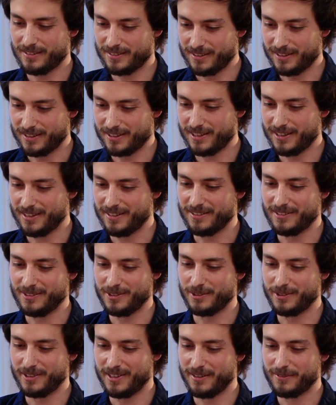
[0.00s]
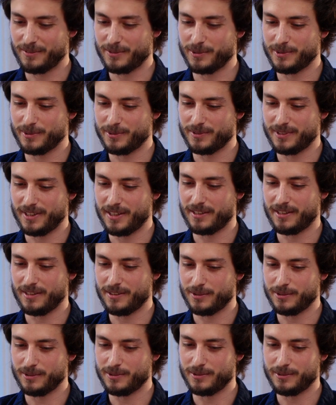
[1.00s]
again, you have to take
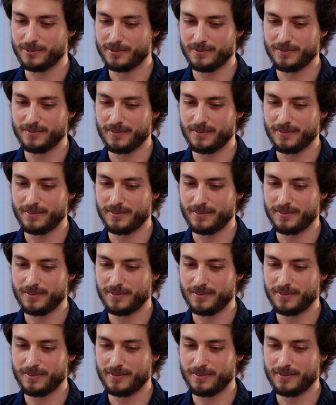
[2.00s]
into